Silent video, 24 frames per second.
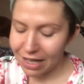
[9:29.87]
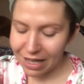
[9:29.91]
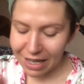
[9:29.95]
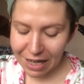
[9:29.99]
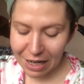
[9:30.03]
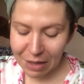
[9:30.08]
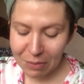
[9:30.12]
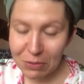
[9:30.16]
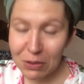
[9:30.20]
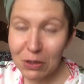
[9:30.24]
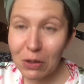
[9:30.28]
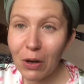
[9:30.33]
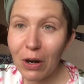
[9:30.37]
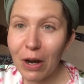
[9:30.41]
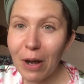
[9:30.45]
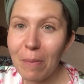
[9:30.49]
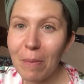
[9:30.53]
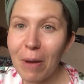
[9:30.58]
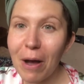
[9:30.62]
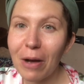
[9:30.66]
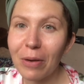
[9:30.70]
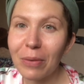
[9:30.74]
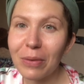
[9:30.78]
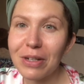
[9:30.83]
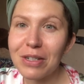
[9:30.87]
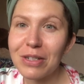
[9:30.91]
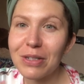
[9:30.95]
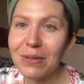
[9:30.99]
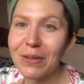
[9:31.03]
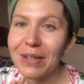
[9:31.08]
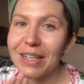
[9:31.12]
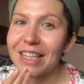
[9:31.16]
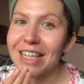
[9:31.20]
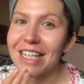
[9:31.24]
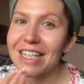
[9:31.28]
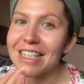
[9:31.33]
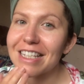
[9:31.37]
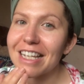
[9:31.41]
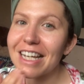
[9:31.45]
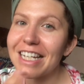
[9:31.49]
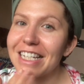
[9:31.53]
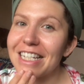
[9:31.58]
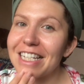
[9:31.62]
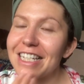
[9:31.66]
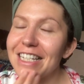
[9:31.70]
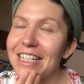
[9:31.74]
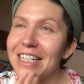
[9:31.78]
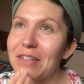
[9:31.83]
And I'm sorry I'm awkward doing this. I
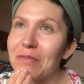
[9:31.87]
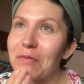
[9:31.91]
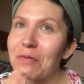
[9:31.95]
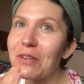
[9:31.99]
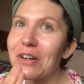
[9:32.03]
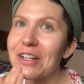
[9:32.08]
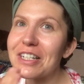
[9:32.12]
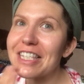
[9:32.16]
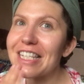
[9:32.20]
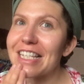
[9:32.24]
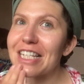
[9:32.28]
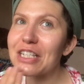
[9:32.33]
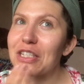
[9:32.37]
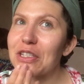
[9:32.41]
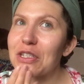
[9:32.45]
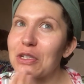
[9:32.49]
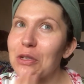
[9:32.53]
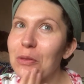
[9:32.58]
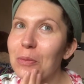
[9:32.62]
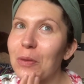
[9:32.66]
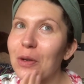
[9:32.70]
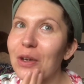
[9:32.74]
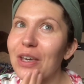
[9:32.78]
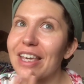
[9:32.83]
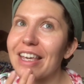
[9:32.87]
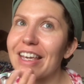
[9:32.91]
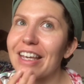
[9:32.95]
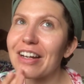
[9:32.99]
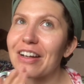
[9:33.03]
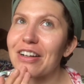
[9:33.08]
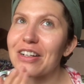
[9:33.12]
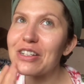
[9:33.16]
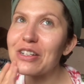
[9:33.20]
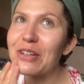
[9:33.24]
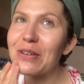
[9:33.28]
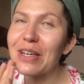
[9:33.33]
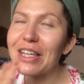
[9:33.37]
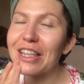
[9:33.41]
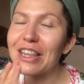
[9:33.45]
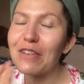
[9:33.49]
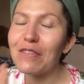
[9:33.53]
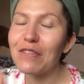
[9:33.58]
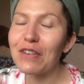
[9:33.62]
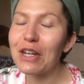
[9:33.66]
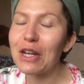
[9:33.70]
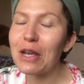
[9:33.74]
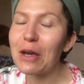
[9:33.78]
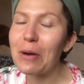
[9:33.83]
wasn't super keen on doing the
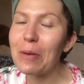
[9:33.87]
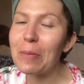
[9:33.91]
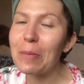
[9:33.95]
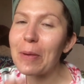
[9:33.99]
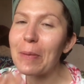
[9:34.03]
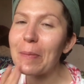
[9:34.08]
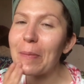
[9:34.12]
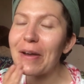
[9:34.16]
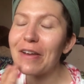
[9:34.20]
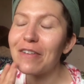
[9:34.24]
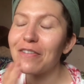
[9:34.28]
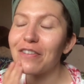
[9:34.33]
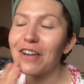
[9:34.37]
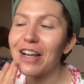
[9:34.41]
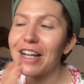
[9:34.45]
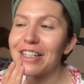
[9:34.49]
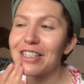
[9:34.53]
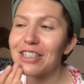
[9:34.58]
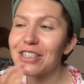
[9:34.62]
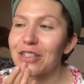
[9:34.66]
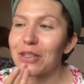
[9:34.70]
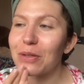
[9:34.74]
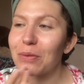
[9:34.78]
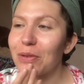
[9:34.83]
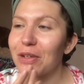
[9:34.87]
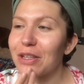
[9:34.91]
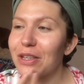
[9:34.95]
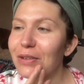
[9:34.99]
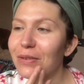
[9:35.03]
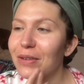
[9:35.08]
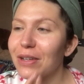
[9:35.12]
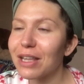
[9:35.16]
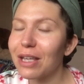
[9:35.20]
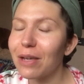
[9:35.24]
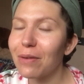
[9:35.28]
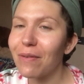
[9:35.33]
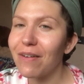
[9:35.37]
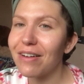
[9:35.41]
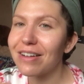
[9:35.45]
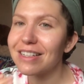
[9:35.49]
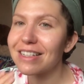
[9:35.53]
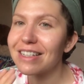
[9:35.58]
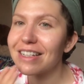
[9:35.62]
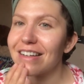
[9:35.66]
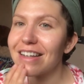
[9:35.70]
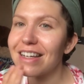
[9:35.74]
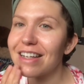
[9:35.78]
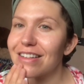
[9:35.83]
video, but my friend, she really, really
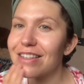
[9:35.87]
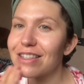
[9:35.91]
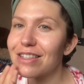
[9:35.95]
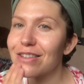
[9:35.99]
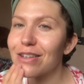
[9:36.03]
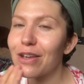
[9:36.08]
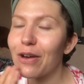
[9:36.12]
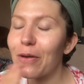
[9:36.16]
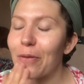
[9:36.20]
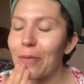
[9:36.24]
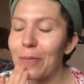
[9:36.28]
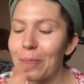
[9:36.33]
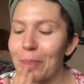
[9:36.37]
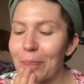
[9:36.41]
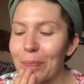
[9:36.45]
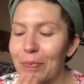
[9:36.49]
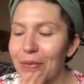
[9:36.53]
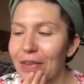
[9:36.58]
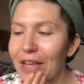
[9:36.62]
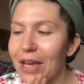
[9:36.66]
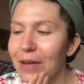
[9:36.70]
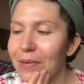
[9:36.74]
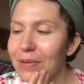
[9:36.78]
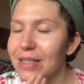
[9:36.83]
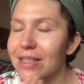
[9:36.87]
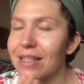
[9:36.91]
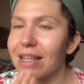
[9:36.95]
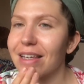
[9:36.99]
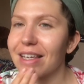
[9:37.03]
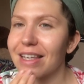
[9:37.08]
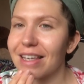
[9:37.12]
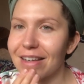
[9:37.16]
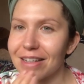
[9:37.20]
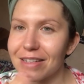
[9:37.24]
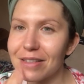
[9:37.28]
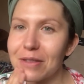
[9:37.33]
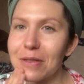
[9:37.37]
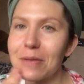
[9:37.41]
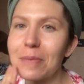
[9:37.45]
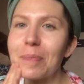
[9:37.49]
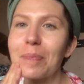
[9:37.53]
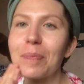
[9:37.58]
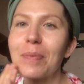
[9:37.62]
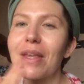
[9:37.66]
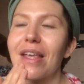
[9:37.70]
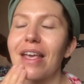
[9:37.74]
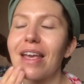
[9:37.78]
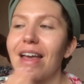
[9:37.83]
wanted it, so I was like, yes,
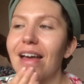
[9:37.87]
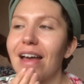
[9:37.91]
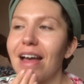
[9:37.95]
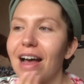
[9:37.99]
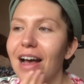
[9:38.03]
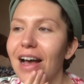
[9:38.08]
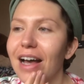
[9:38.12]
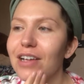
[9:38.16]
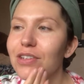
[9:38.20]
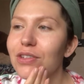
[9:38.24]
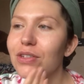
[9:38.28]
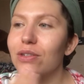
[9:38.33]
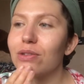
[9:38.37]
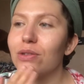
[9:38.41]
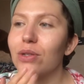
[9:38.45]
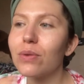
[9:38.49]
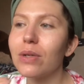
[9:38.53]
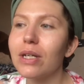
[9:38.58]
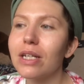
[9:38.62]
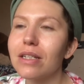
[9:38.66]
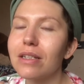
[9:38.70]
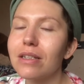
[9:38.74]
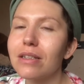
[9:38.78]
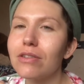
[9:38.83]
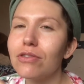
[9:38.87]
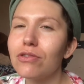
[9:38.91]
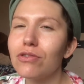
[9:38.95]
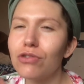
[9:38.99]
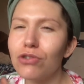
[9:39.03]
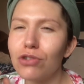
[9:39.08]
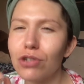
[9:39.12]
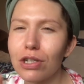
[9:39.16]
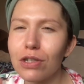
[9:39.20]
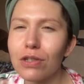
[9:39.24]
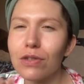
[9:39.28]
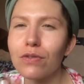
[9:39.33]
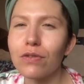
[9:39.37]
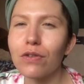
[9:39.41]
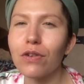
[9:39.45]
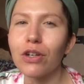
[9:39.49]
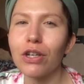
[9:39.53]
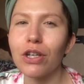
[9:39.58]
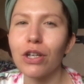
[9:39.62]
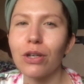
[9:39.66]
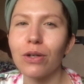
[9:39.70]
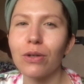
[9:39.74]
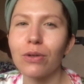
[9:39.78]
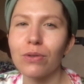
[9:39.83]
I shall do it just for
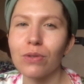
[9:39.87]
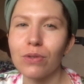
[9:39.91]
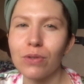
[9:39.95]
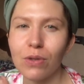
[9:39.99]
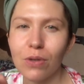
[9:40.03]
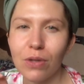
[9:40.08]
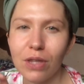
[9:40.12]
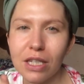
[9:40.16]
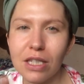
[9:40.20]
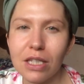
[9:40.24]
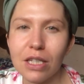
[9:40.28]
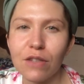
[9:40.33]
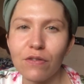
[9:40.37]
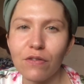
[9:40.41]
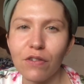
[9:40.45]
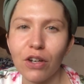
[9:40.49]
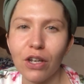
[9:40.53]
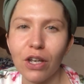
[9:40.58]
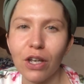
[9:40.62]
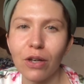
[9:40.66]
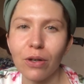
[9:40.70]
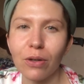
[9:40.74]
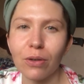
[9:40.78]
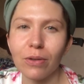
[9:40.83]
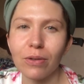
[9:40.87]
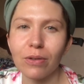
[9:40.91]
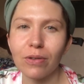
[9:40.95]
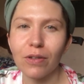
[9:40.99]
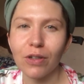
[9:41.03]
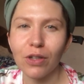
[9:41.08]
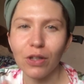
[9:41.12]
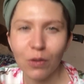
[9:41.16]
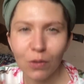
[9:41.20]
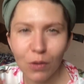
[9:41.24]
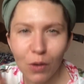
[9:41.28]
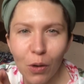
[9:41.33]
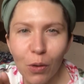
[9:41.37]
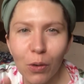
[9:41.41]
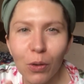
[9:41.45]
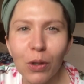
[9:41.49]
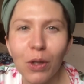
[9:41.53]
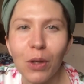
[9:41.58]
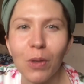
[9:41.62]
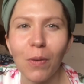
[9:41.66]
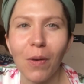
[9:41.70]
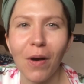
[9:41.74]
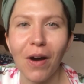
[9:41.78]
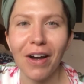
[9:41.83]
you. So this is for you. You know who
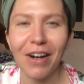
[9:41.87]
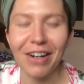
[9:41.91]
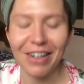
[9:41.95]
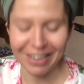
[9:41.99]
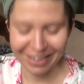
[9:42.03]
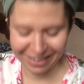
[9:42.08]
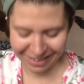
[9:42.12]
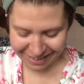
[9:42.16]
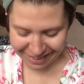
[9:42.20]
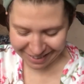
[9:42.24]
you are.